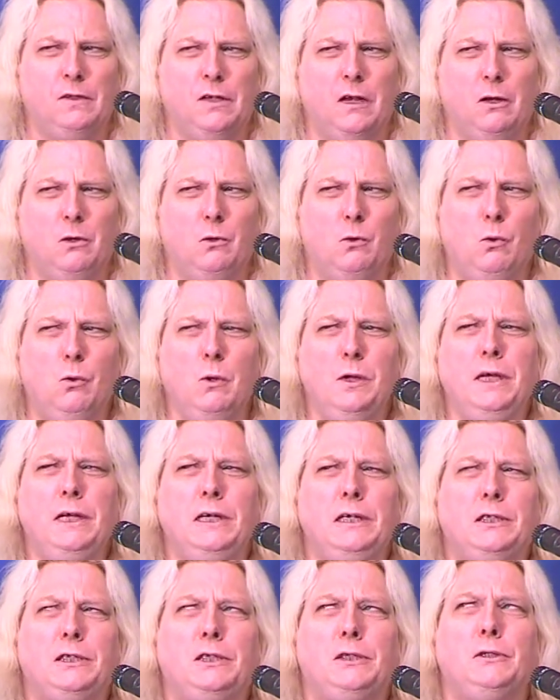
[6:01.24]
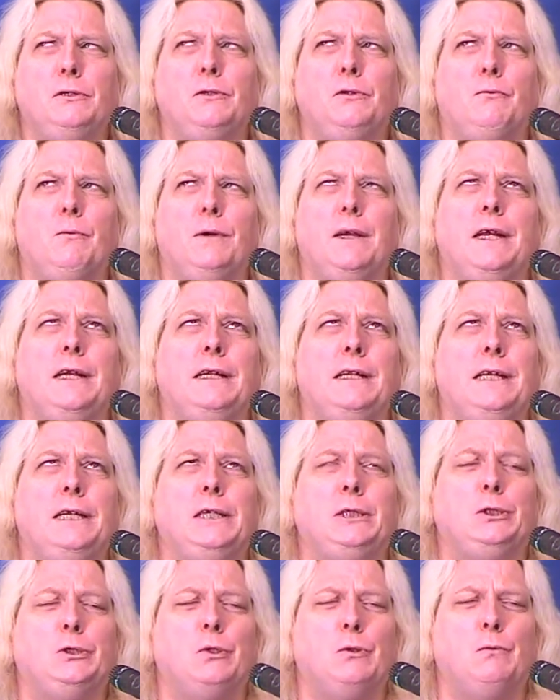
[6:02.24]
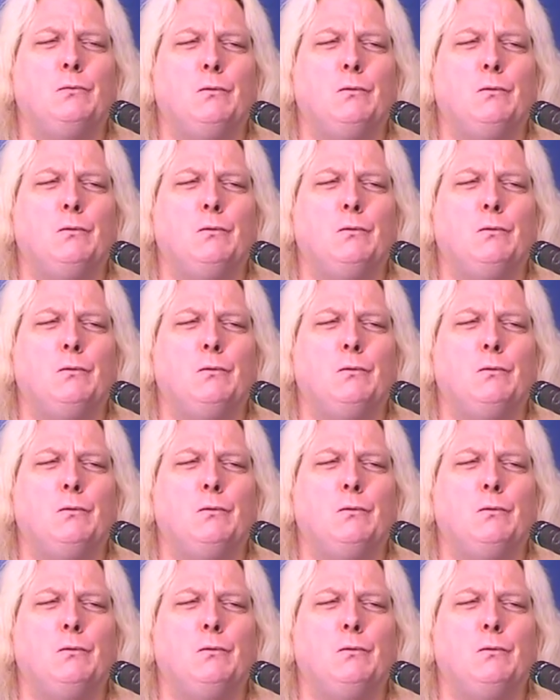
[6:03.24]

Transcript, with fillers: According to the way nature